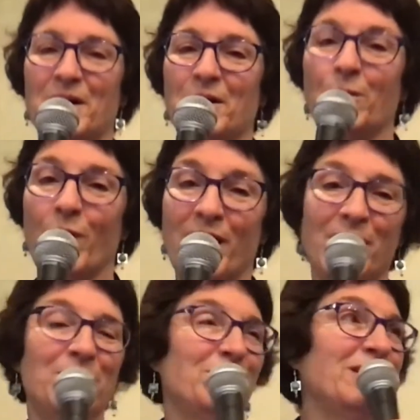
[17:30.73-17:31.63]

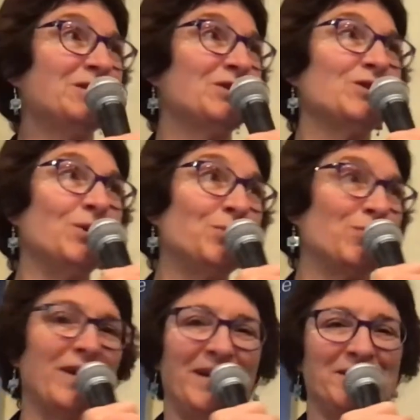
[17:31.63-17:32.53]
Wow, it's so
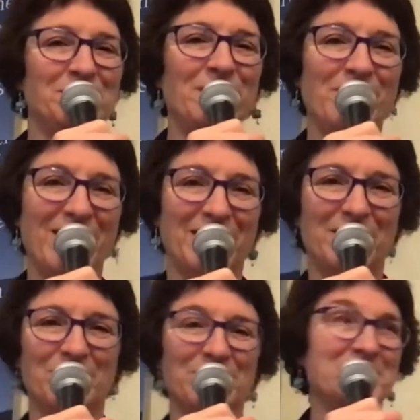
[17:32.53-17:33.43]
great to be back
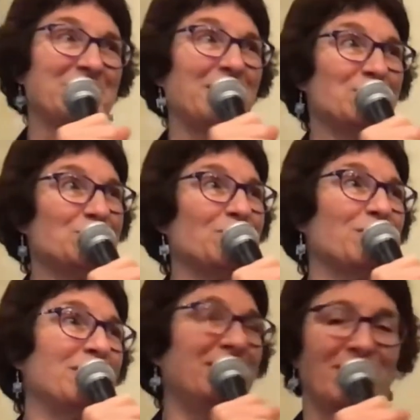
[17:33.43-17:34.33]
here in the
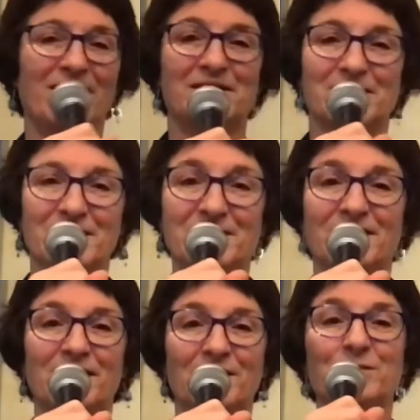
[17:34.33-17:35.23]
sanctuary,
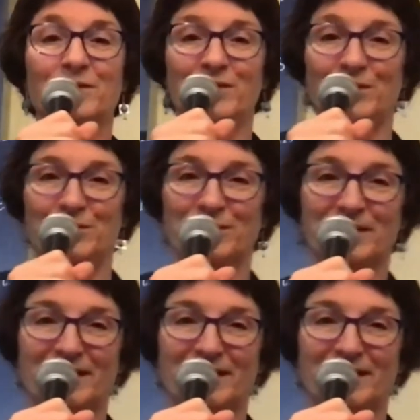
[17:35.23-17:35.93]
assisting with you.